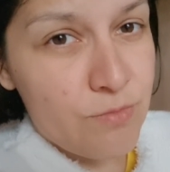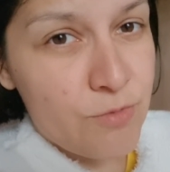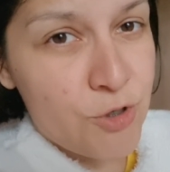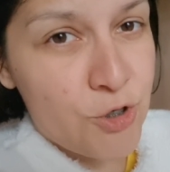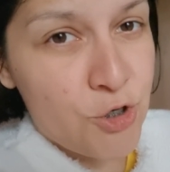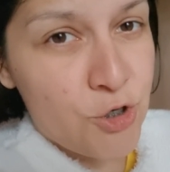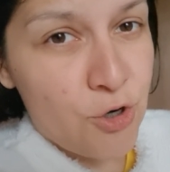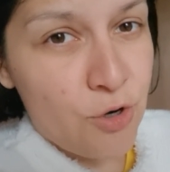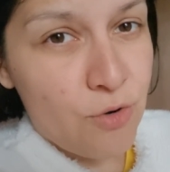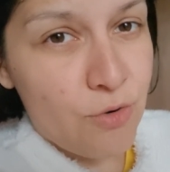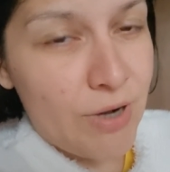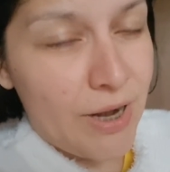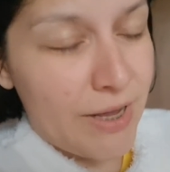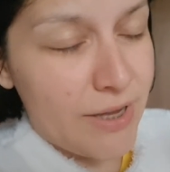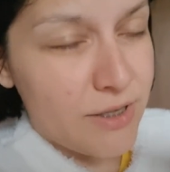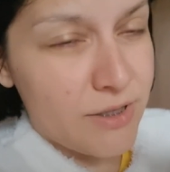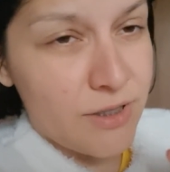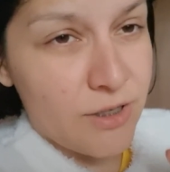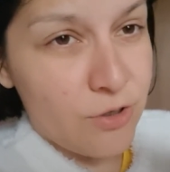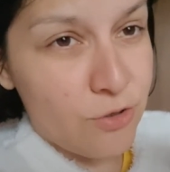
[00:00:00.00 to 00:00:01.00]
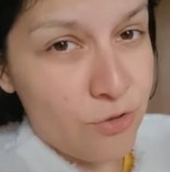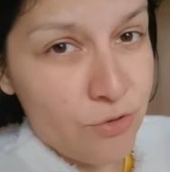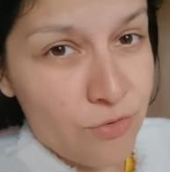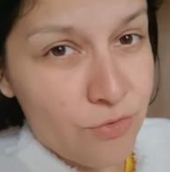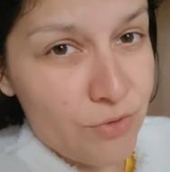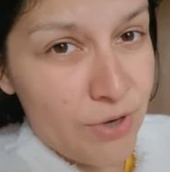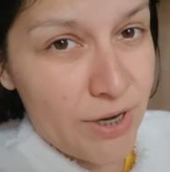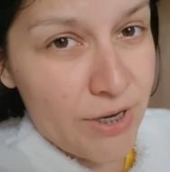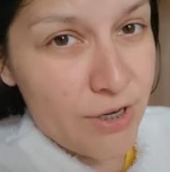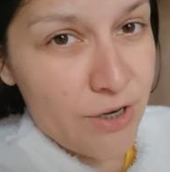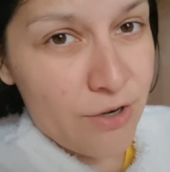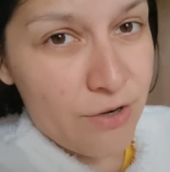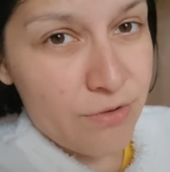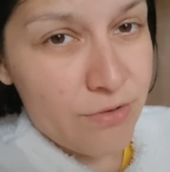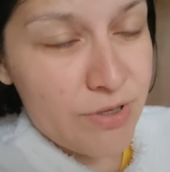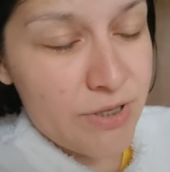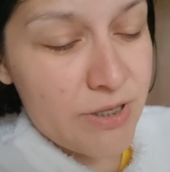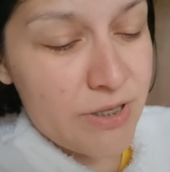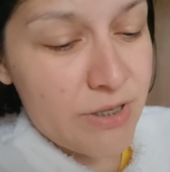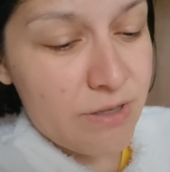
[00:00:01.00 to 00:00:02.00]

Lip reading: show, like the new radio